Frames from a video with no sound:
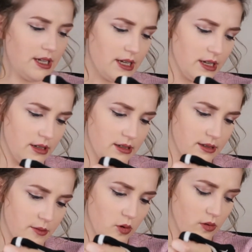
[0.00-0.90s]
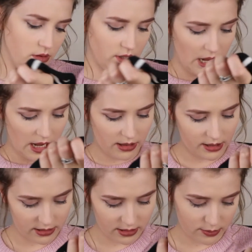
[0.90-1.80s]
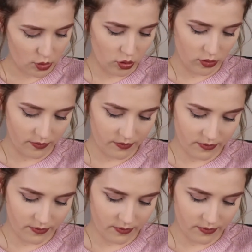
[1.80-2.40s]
I get it in a small? Yeah, it's a small.